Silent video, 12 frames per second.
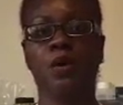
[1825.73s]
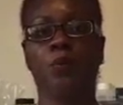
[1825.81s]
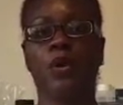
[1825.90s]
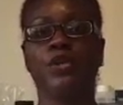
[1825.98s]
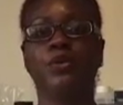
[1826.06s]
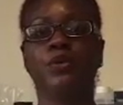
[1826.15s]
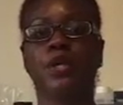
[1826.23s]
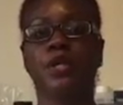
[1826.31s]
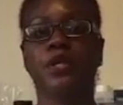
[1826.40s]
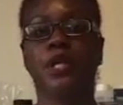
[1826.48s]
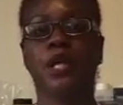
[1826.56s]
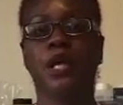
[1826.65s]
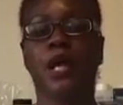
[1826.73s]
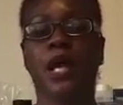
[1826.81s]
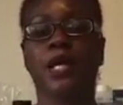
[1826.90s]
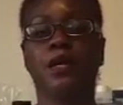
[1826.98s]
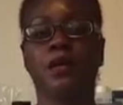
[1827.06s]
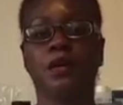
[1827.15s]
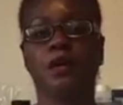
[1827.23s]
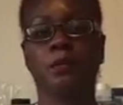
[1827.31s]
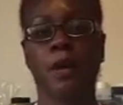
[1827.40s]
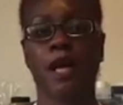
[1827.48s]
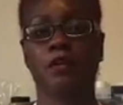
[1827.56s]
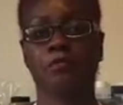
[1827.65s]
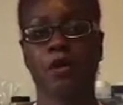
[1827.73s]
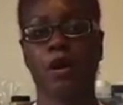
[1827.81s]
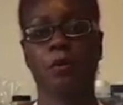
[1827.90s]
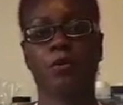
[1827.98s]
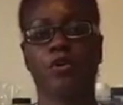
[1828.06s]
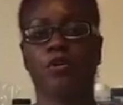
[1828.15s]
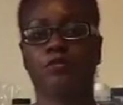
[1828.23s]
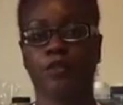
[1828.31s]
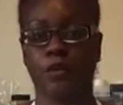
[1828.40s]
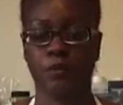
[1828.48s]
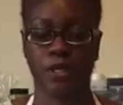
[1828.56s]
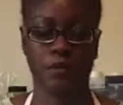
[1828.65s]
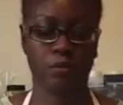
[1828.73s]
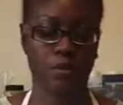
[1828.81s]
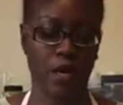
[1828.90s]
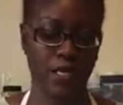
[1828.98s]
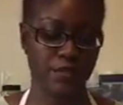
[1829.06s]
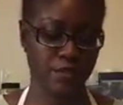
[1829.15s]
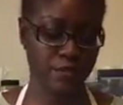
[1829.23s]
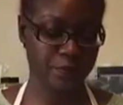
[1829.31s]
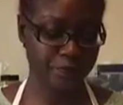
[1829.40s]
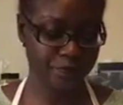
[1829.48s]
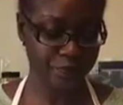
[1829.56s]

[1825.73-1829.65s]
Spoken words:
where you can get a good amount of palm oil for a better price.